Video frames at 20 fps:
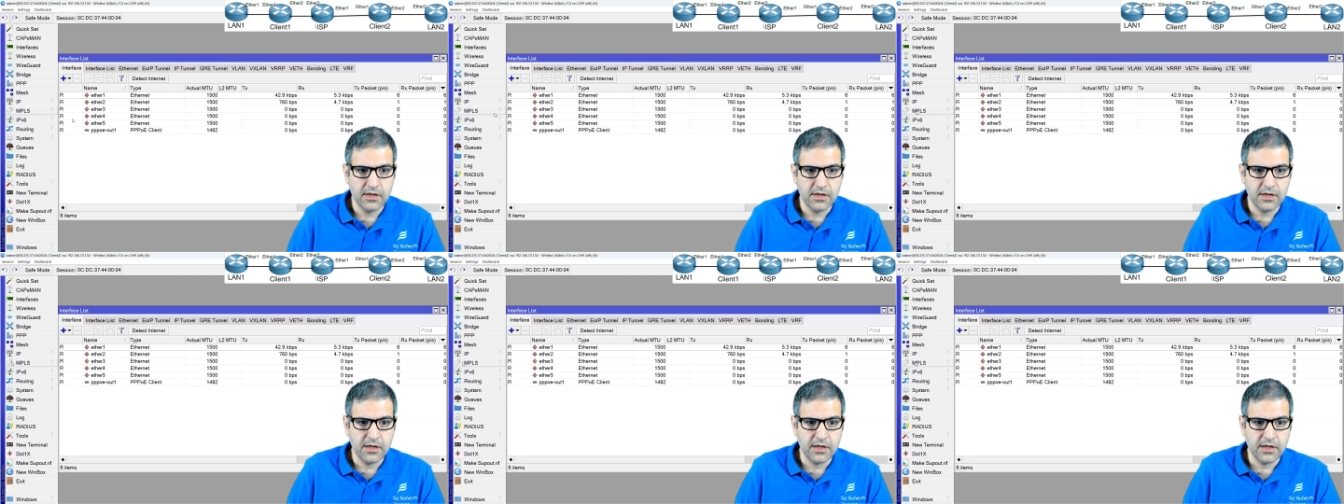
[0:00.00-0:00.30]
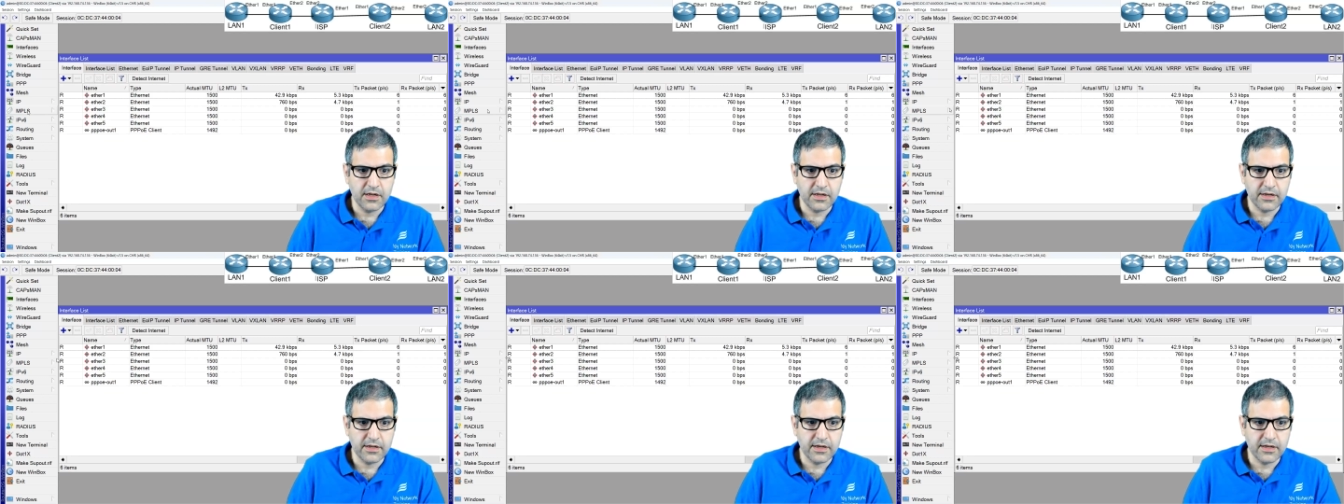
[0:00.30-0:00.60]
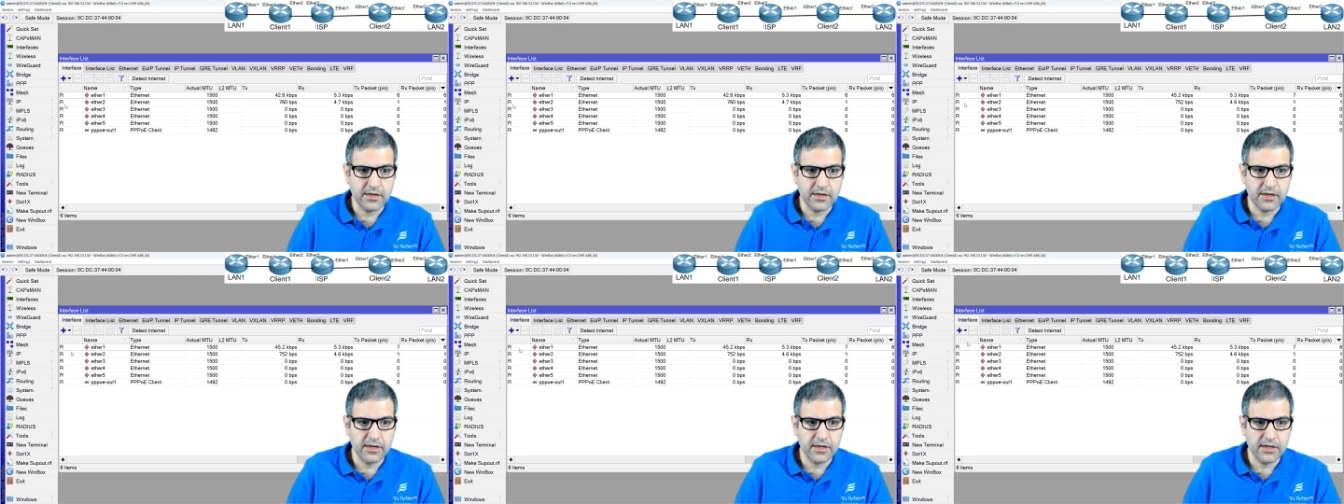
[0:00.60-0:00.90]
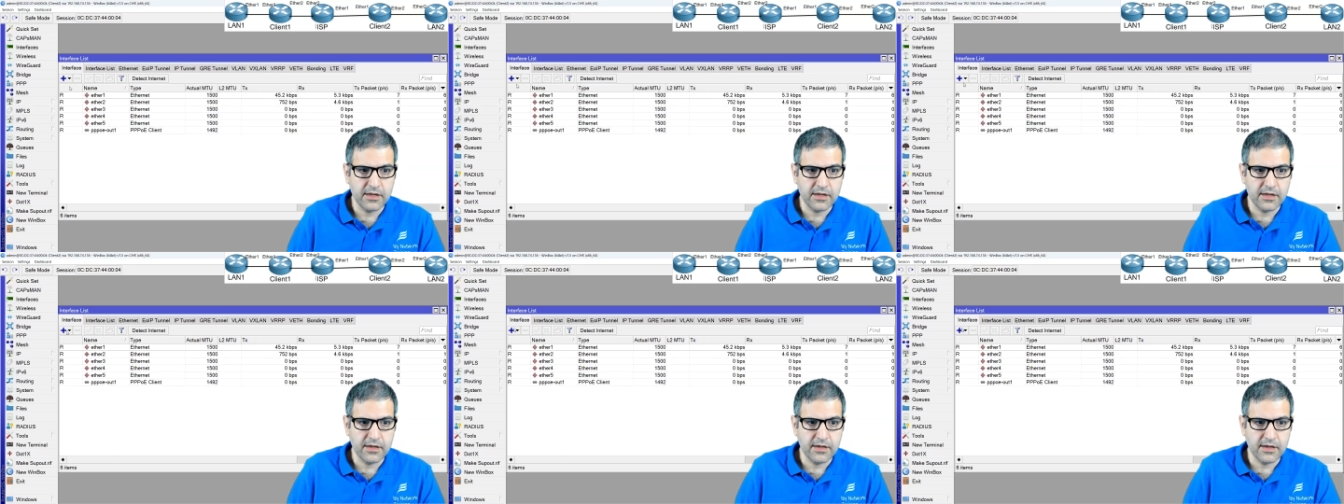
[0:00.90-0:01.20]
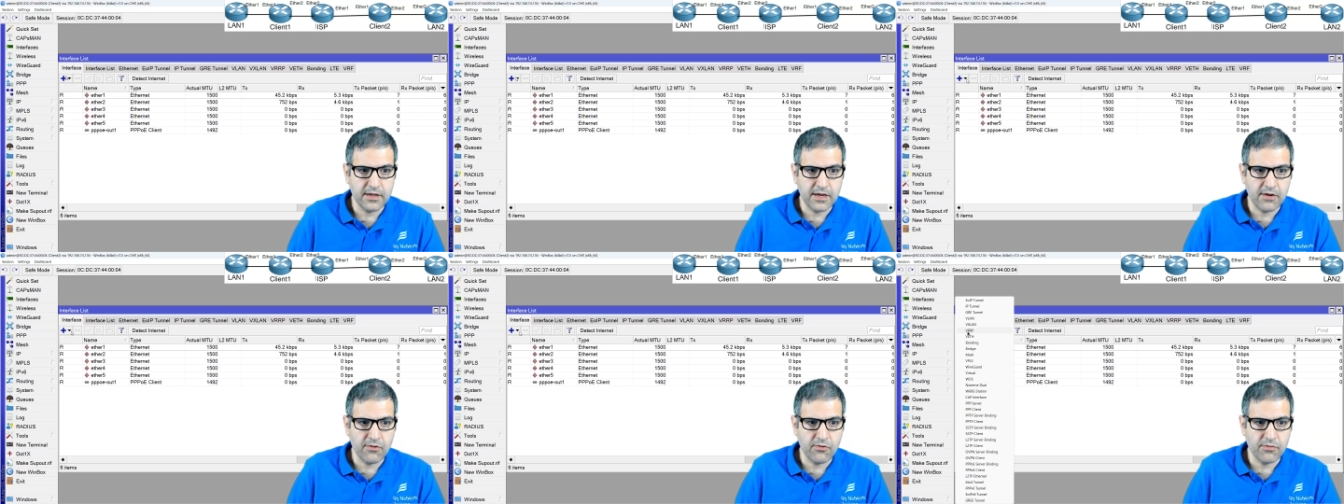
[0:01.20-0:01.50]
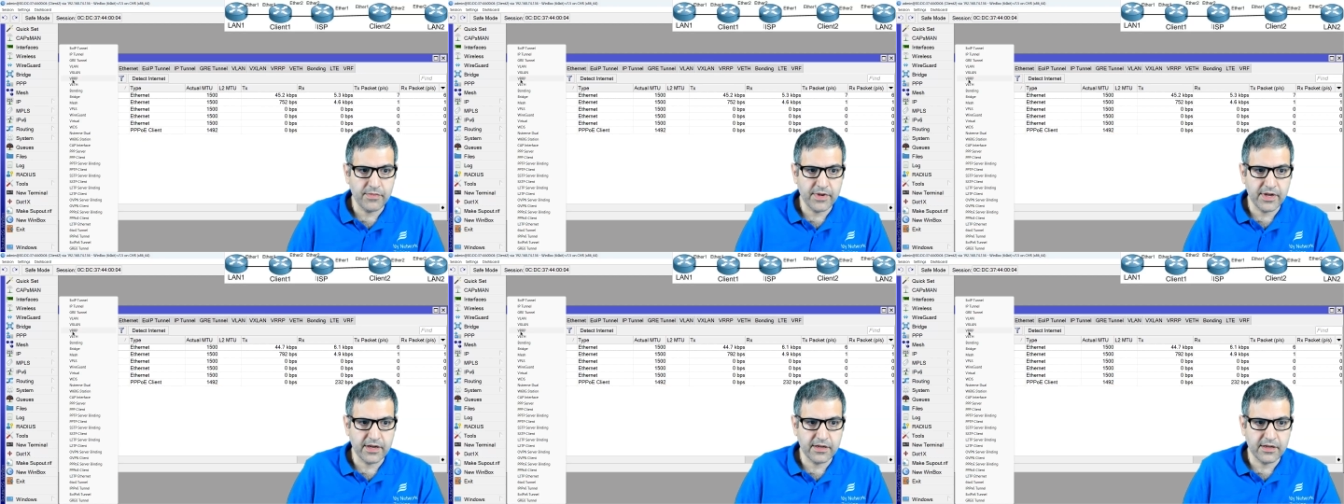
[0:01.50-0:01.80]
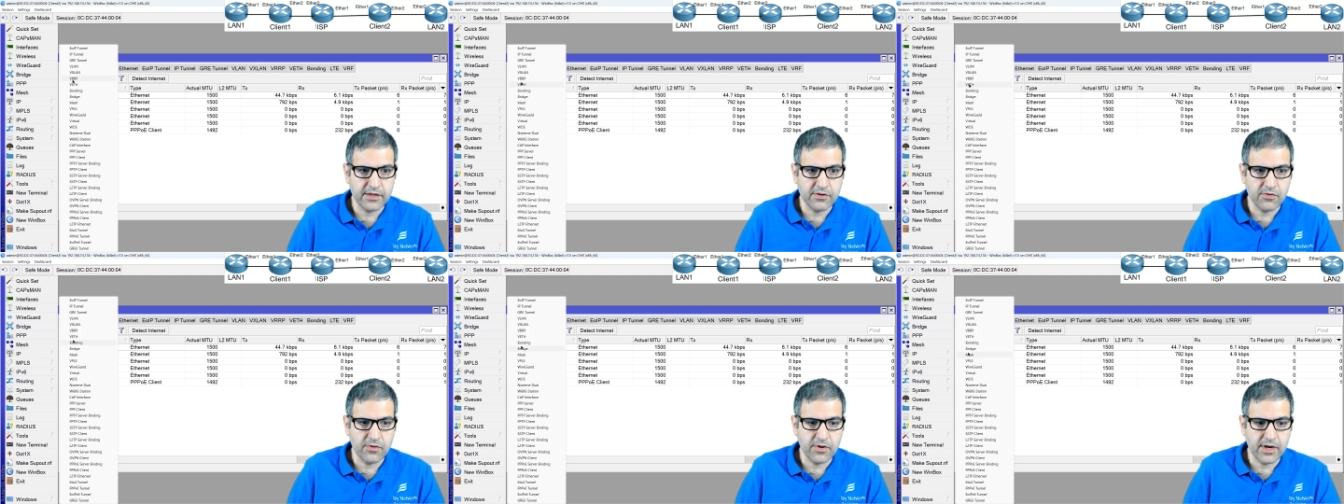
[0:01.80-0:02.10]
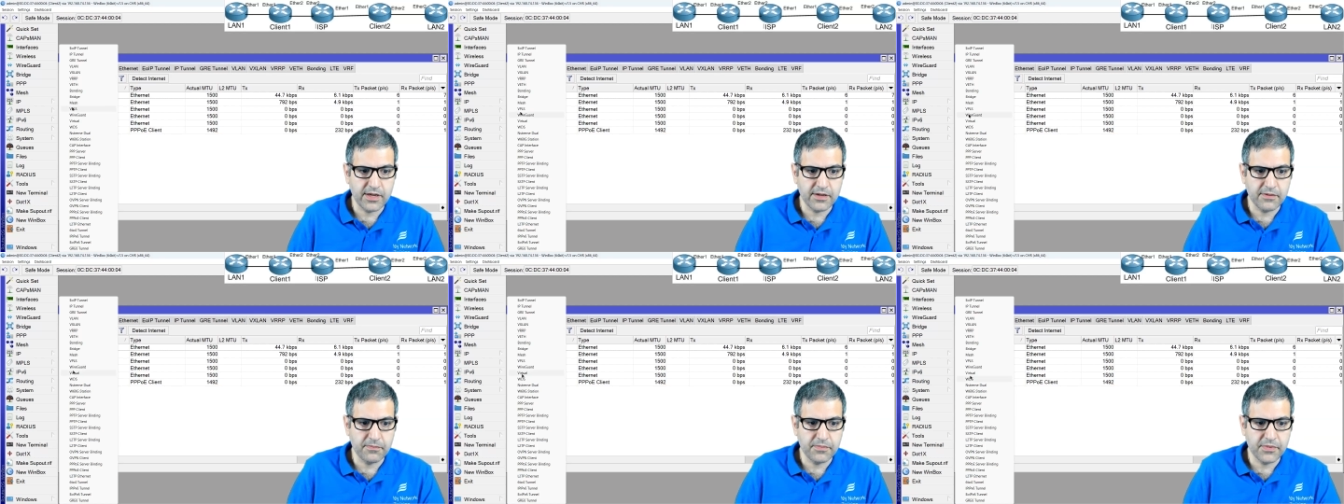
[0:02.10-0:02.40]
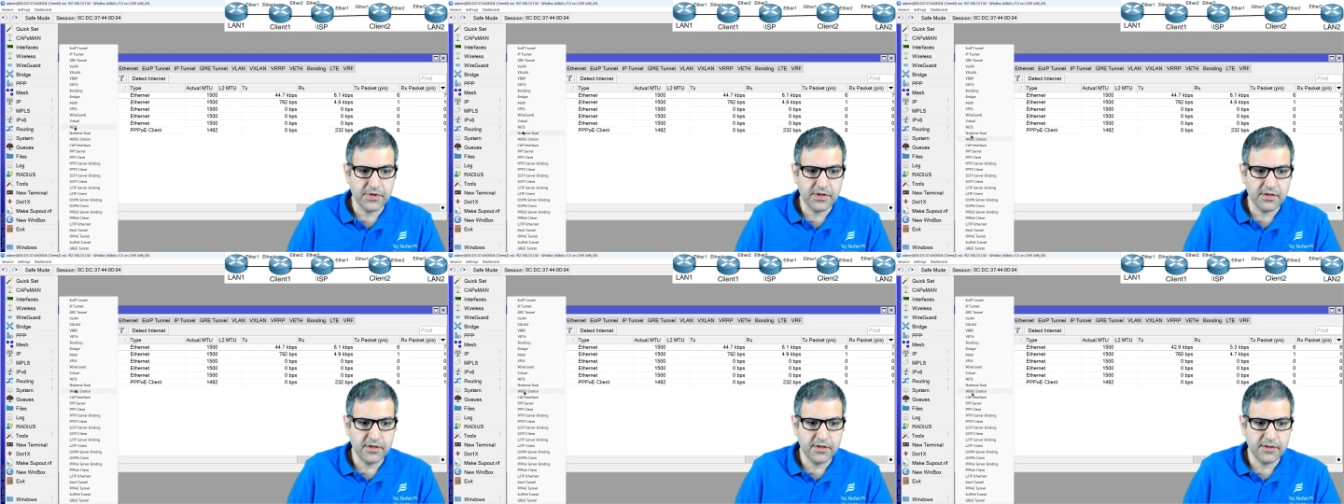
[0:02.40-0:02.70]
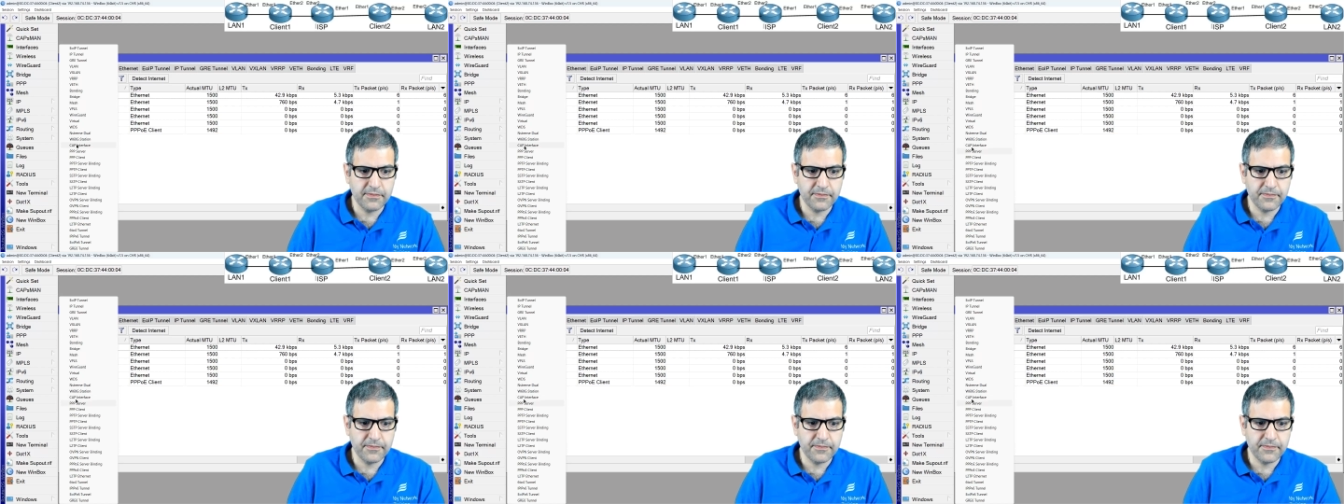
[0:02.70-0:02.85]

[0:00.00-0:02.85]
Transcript: And then uh, I will make EOIP